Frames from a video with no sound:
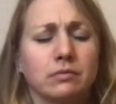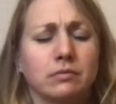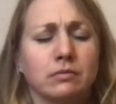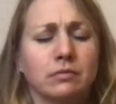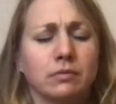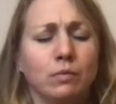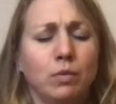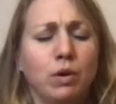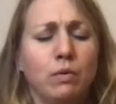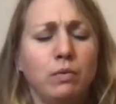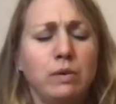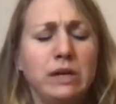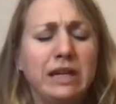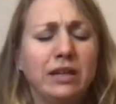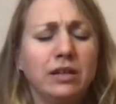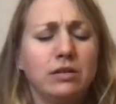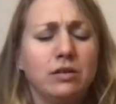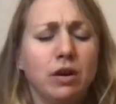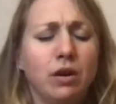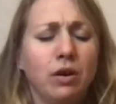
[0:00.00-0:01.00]
where we
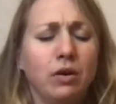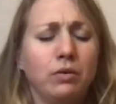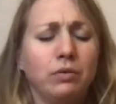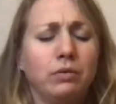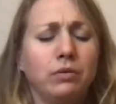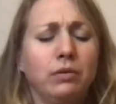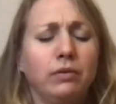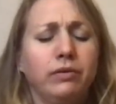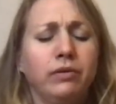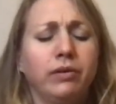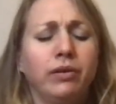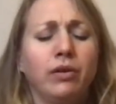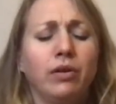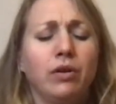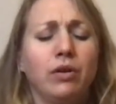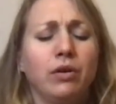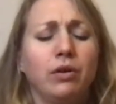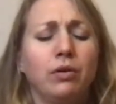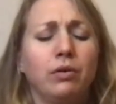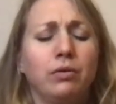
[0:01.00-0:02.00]
can hold
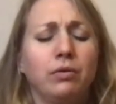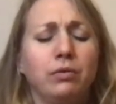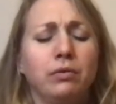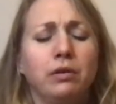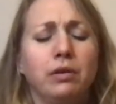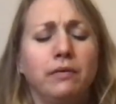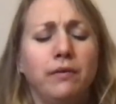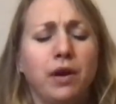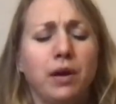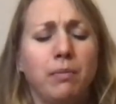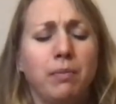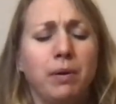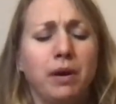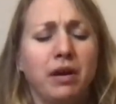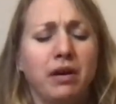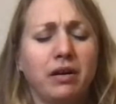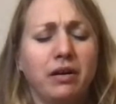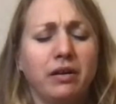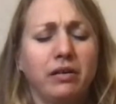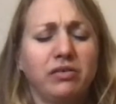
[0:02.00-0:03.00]
all of our
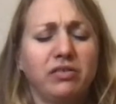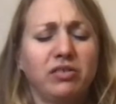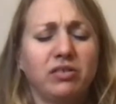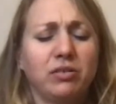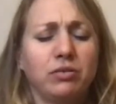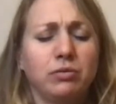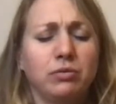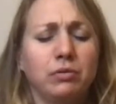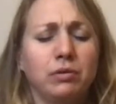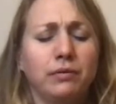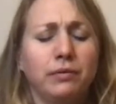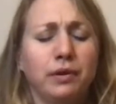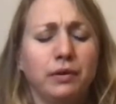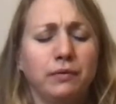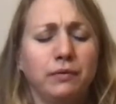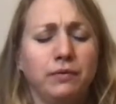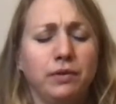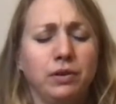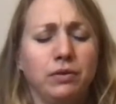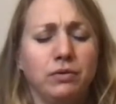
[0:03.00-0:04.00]
past and all of our
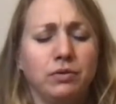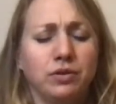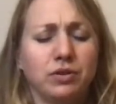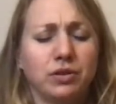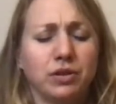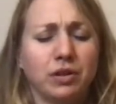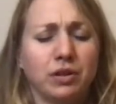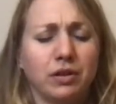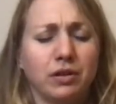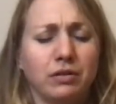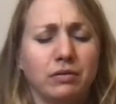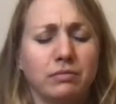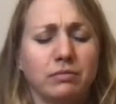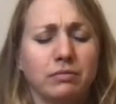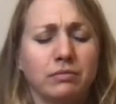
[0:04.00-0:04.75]
future,